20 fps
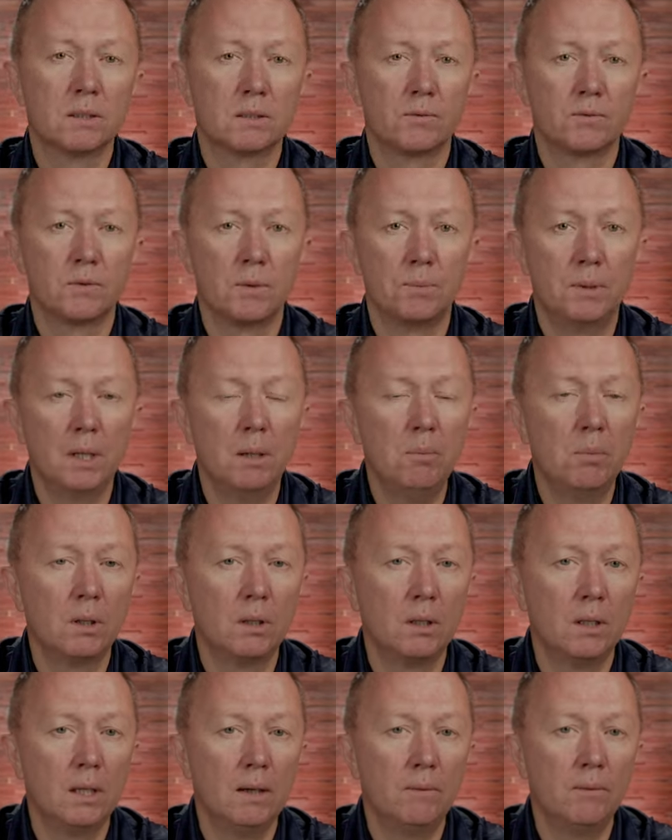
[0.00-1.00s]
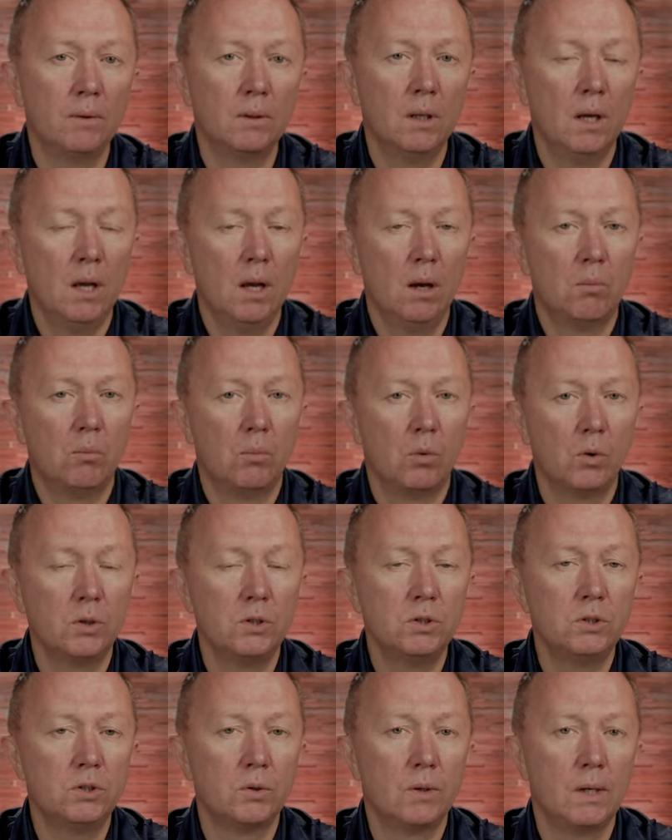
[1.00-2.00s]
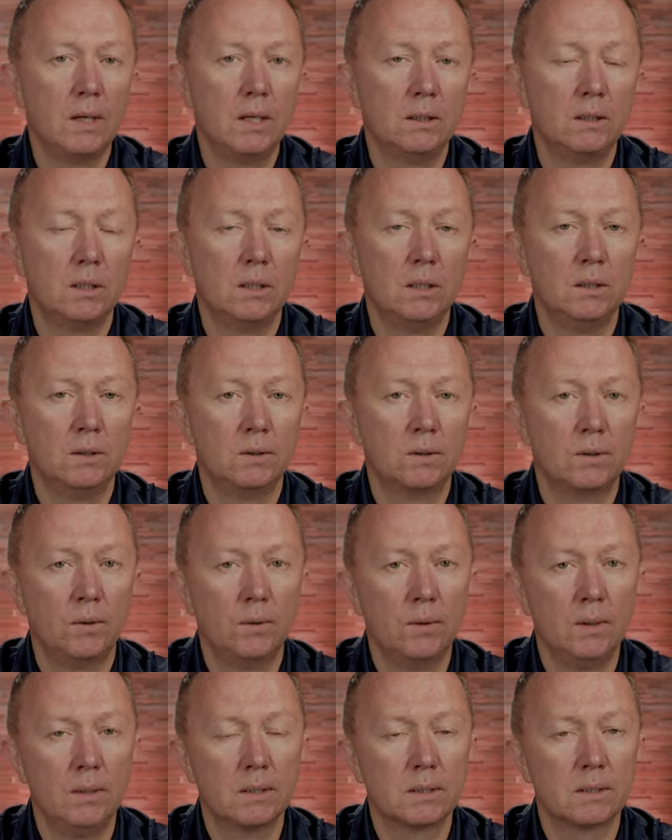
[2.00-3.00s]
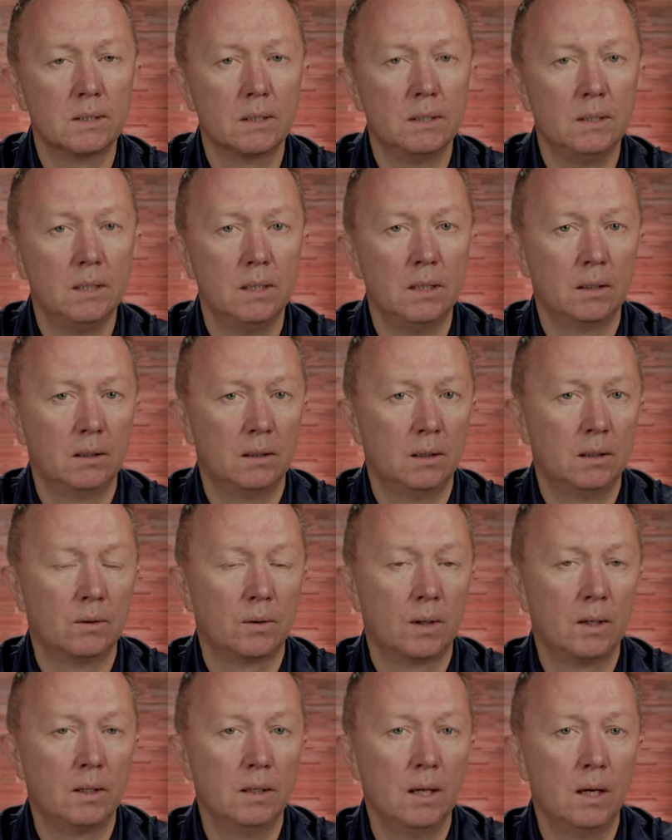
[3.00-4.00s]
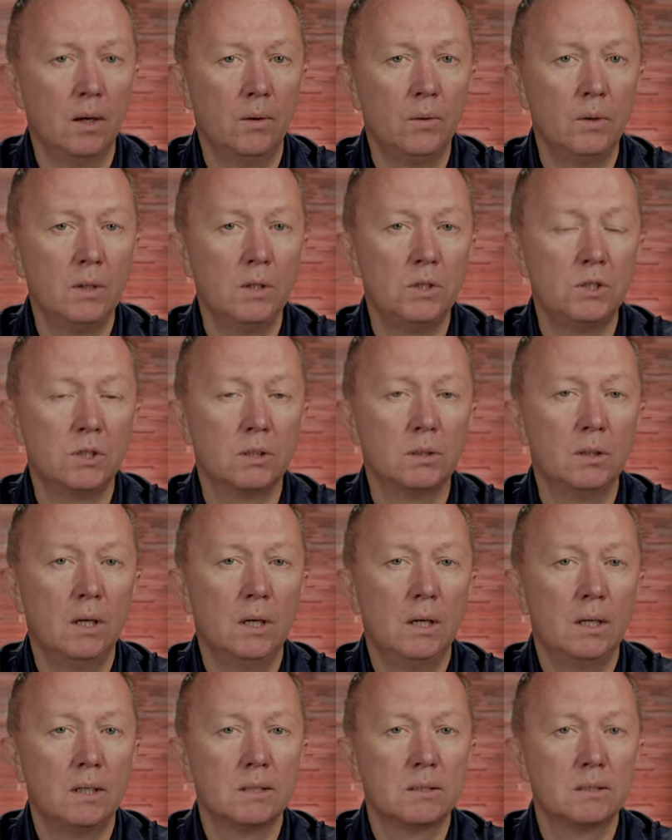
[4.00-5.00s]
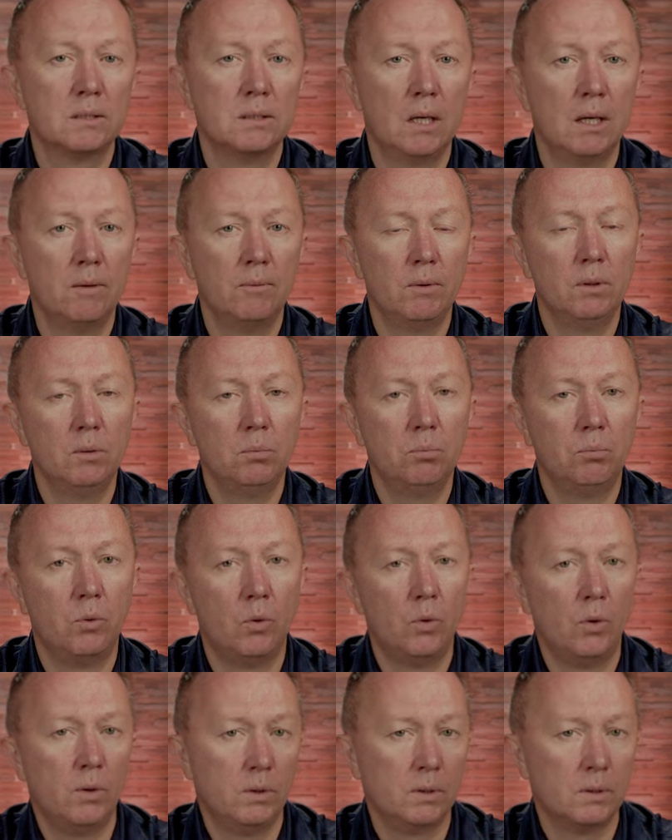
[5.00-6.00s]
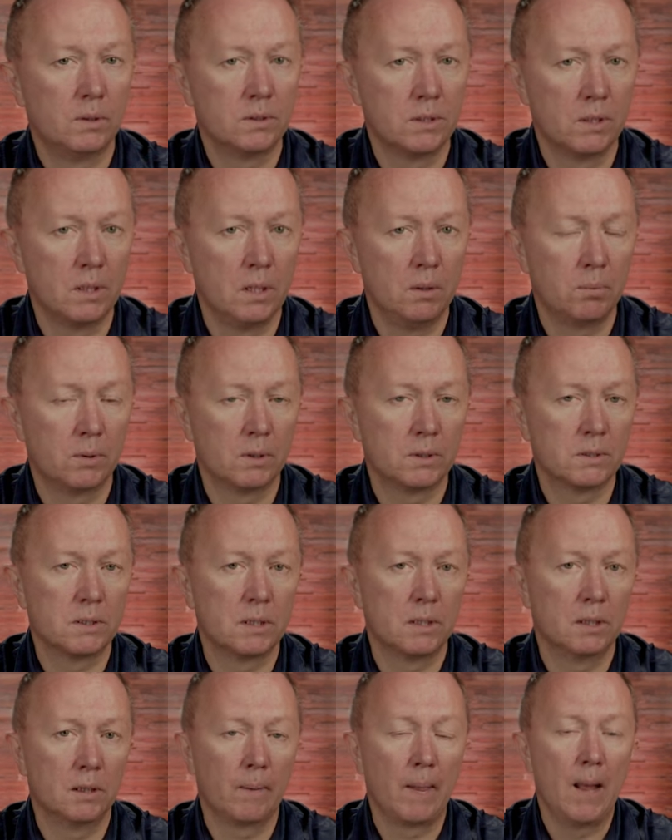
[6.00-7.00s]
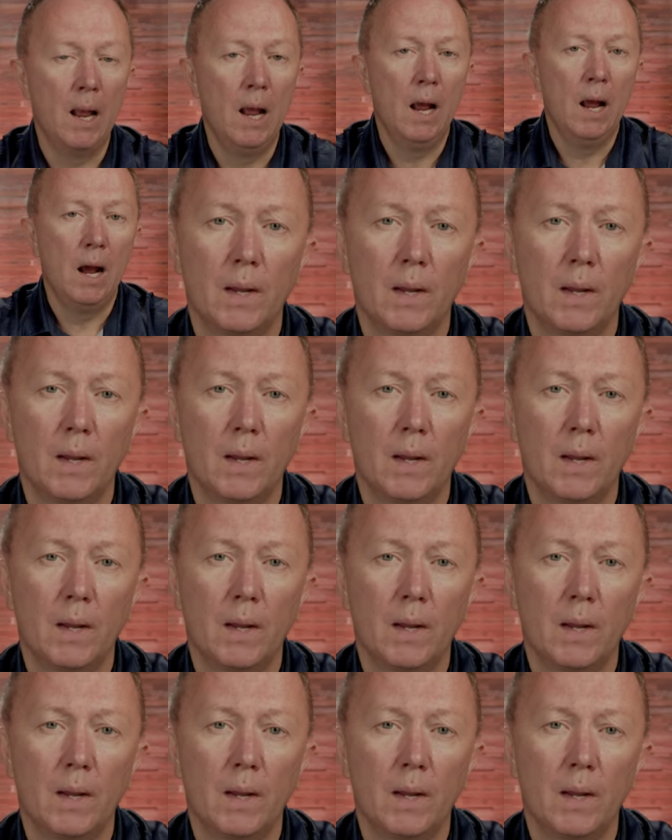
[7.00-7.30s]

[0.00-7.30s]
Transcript: As of September 11, mortgage rate increased again and right now reaching 7.3%.